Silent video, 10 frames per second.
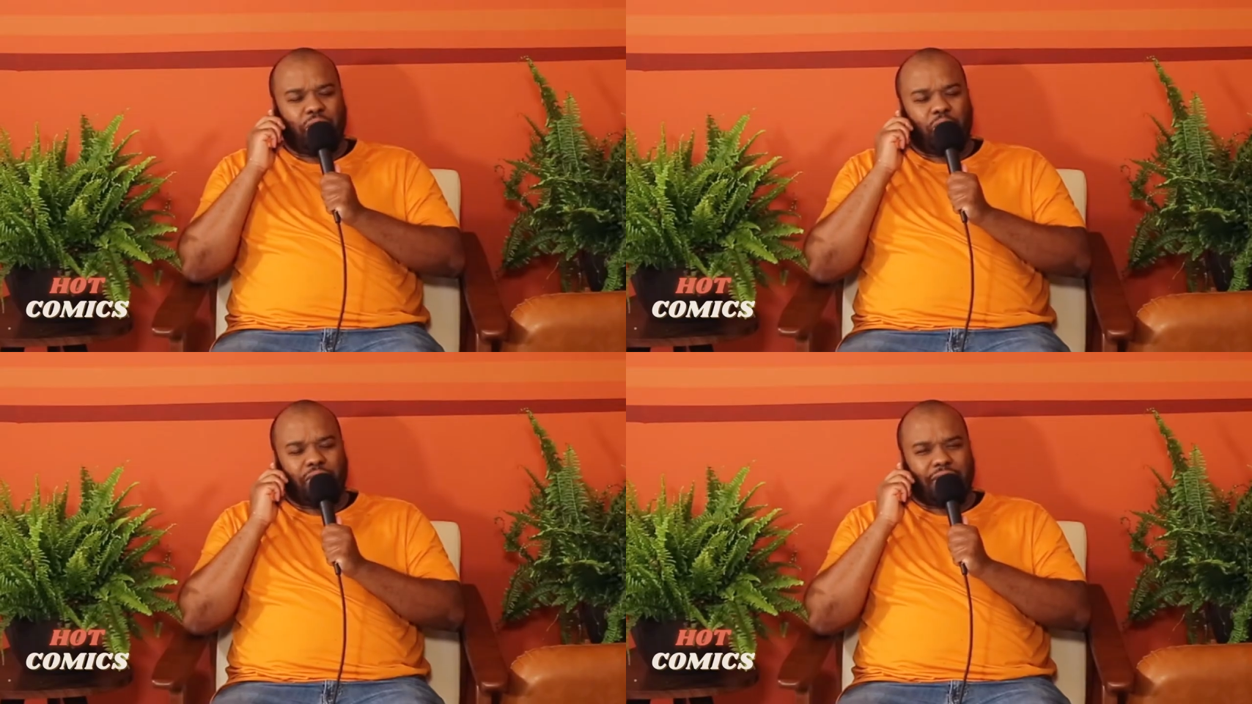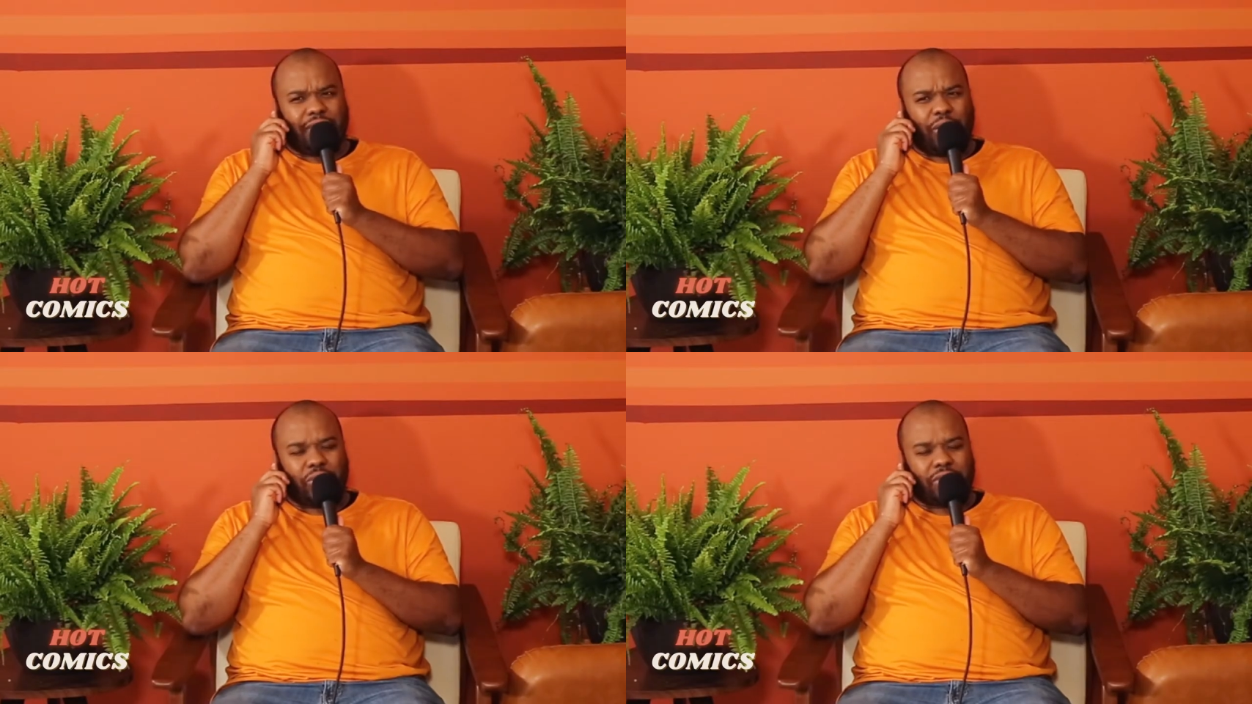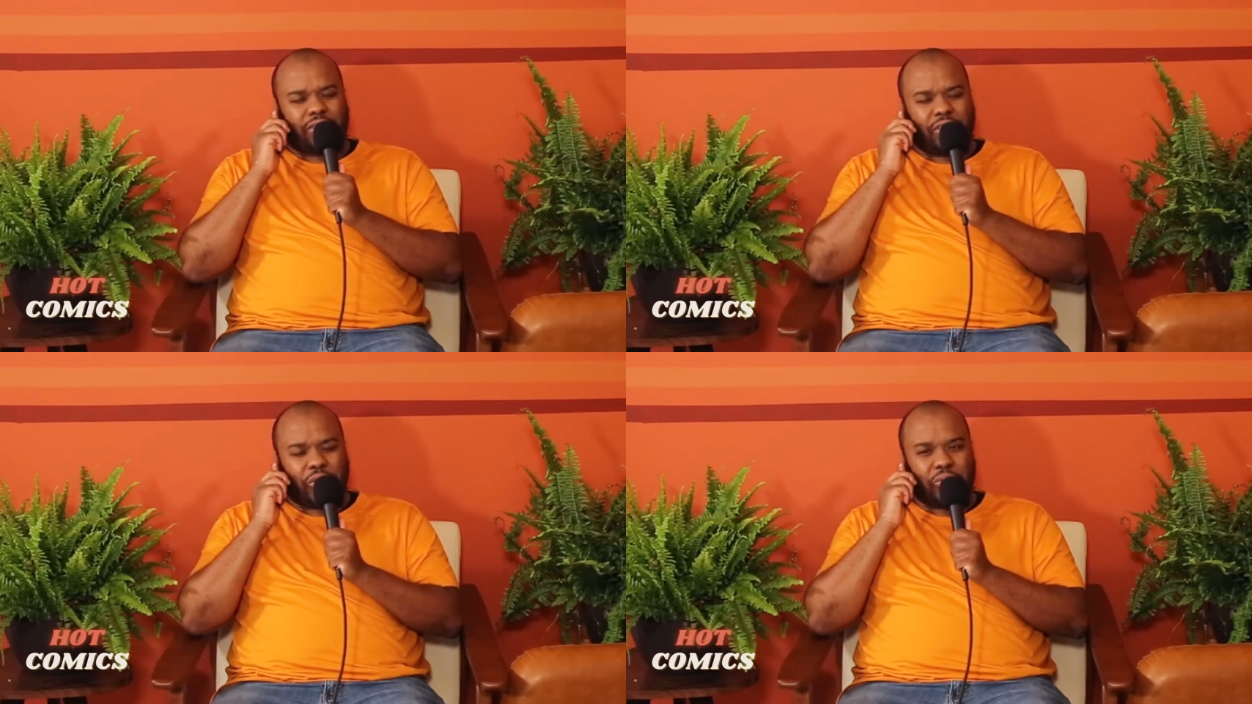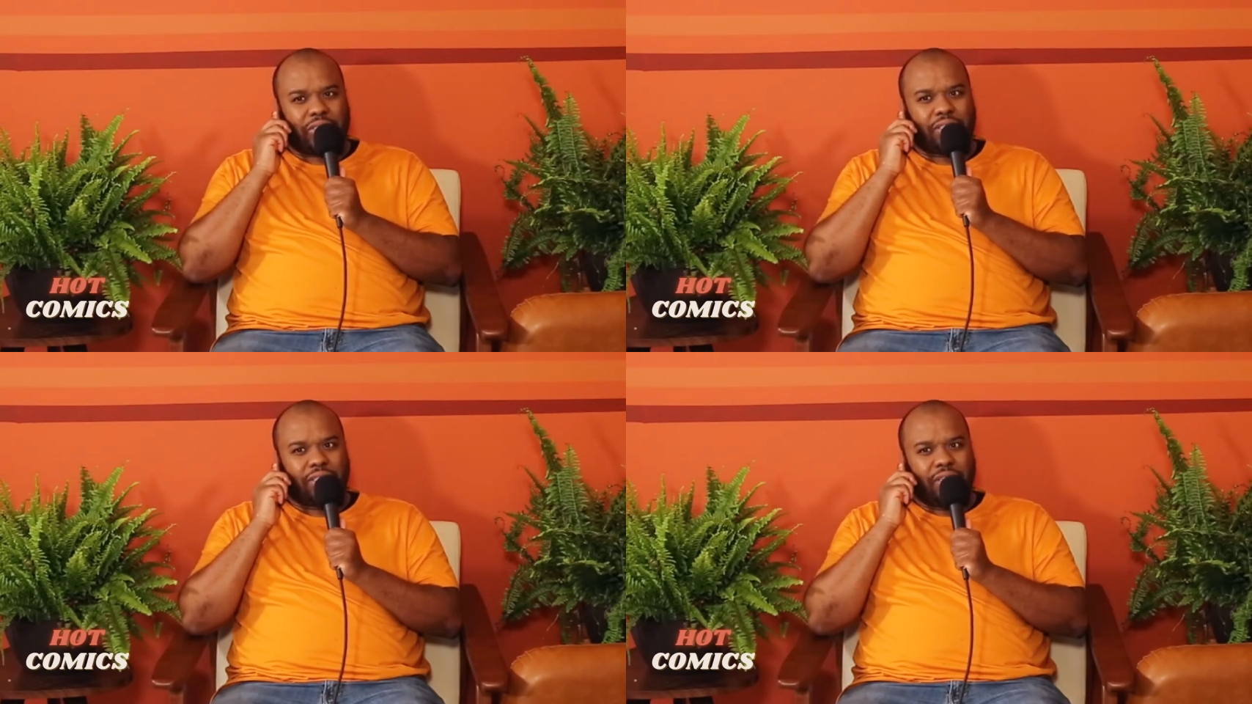movie that was
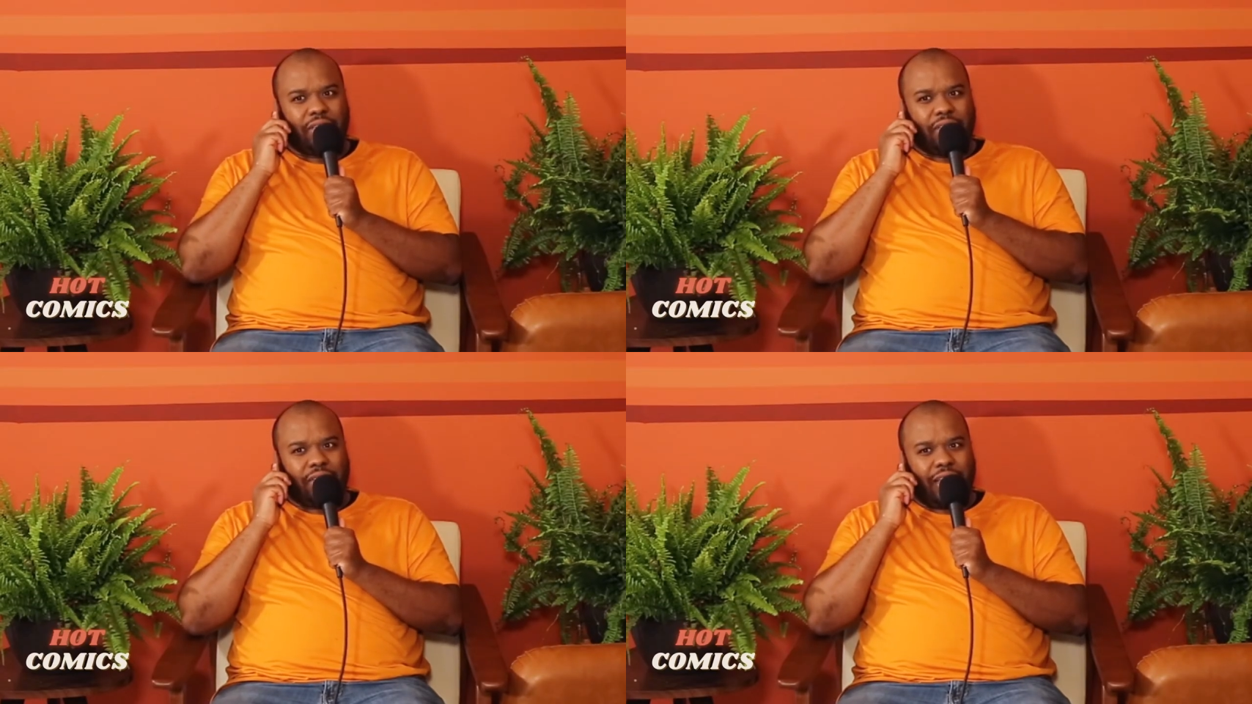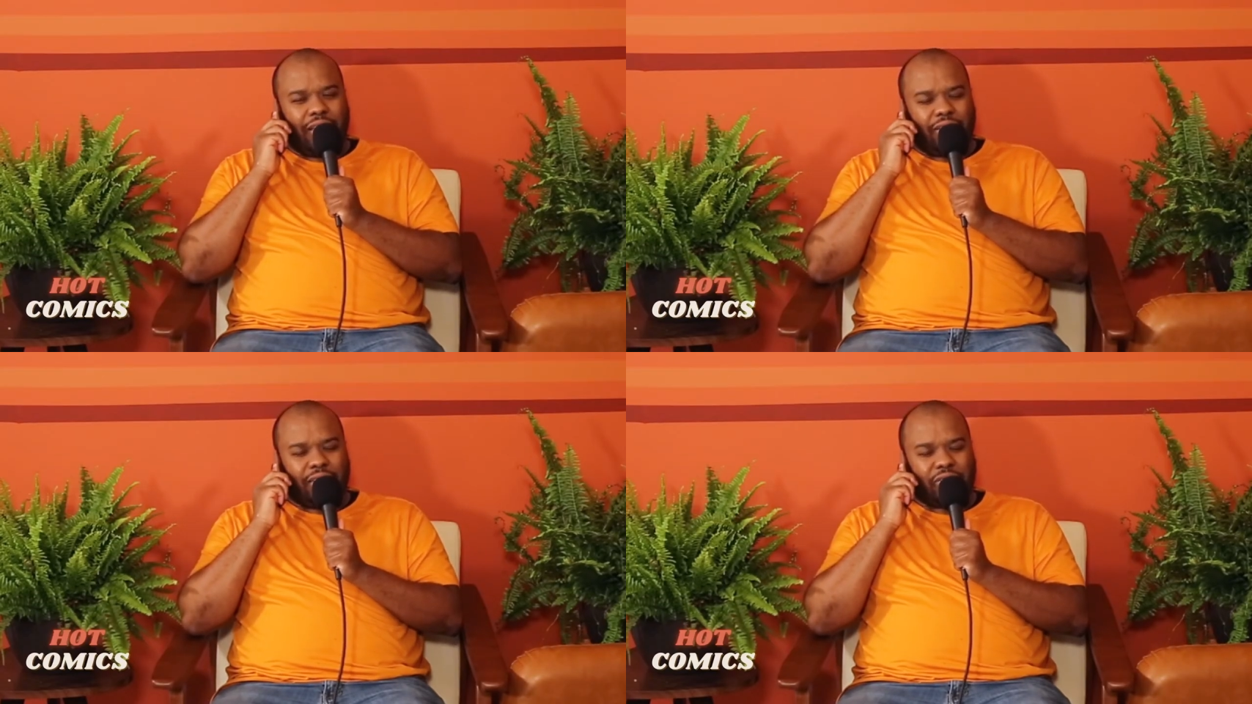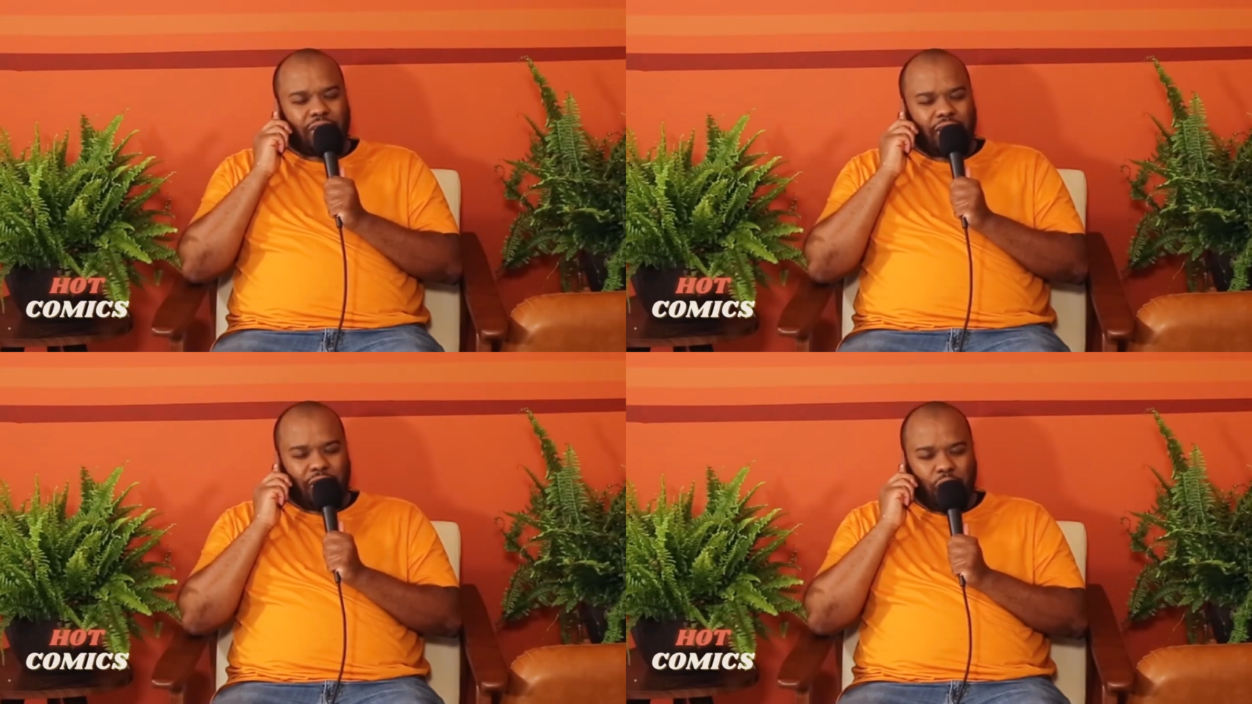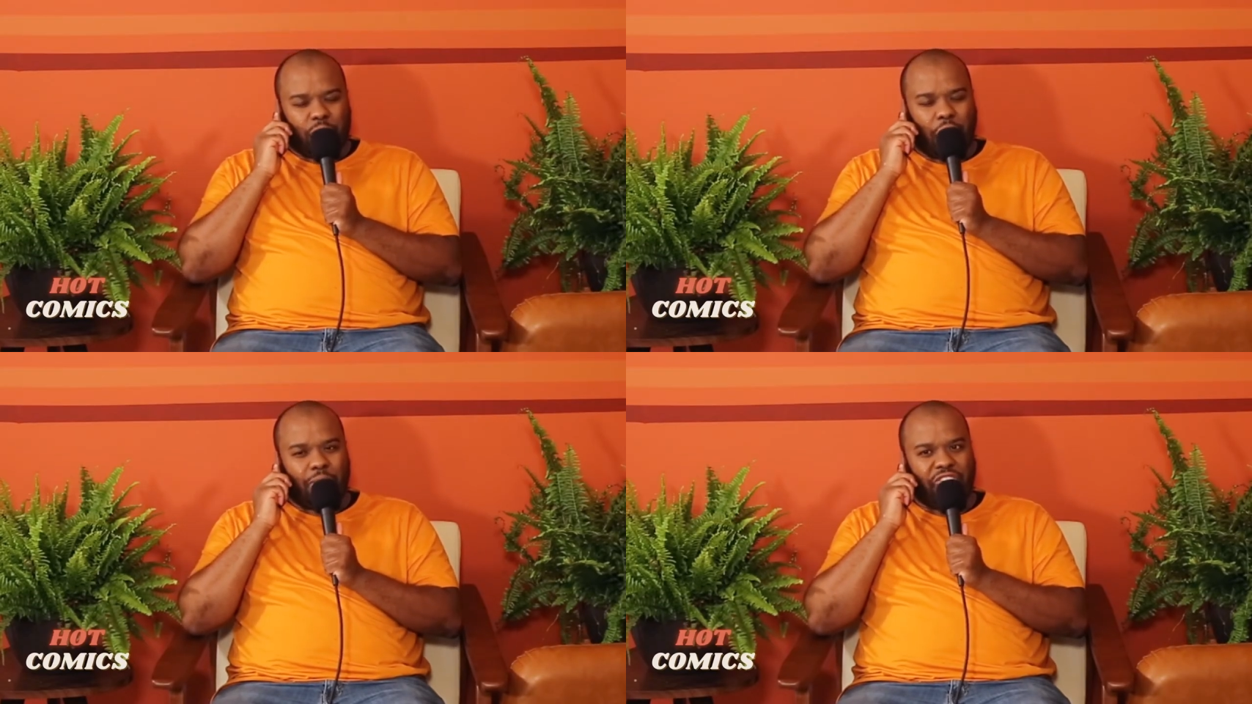huge. That was a
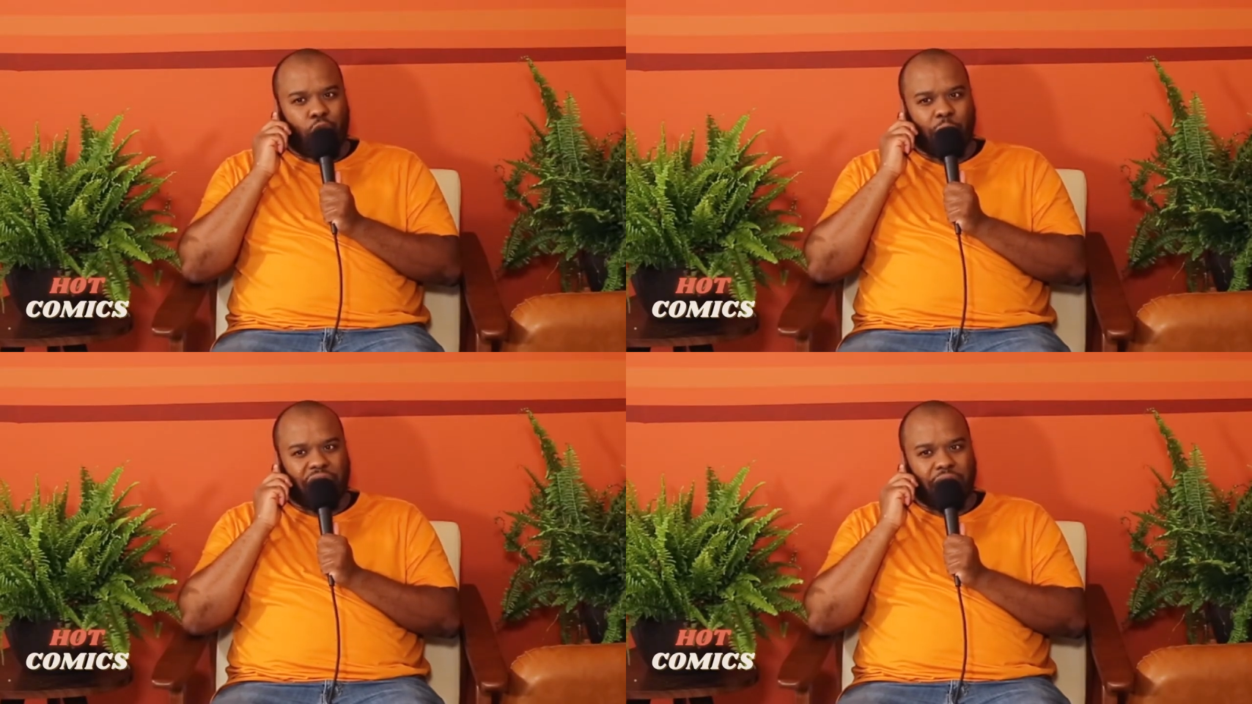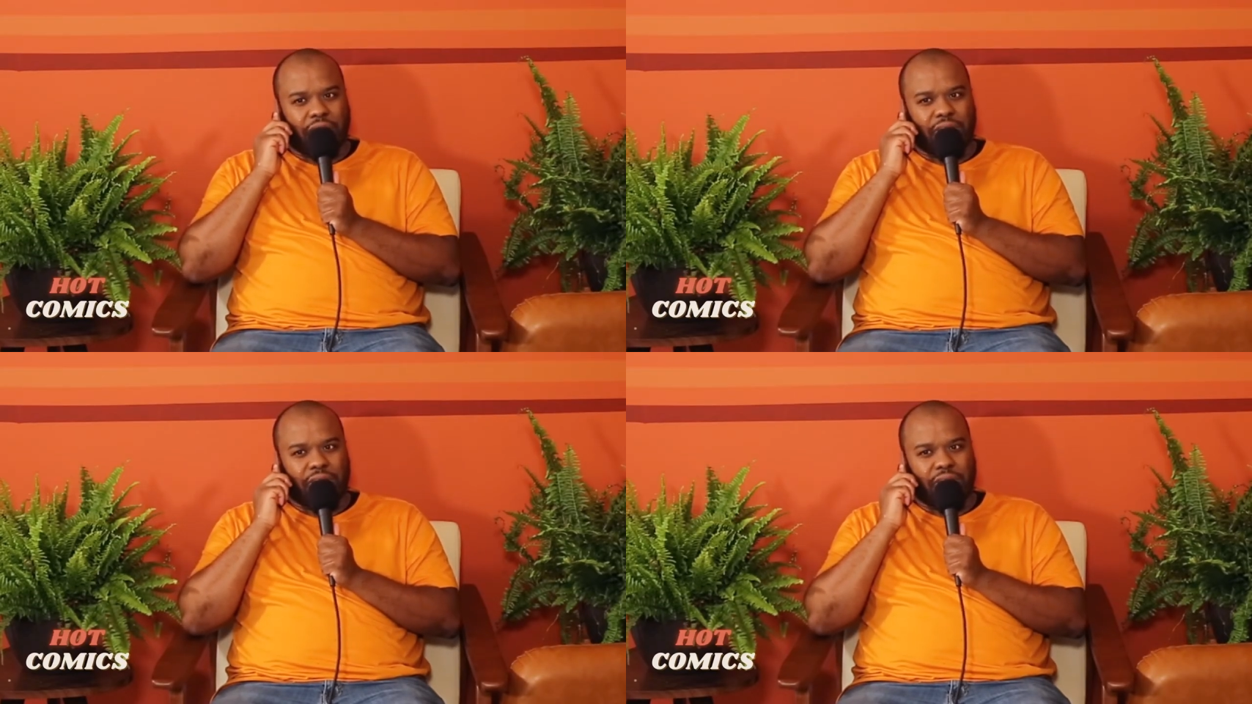huge part of my formative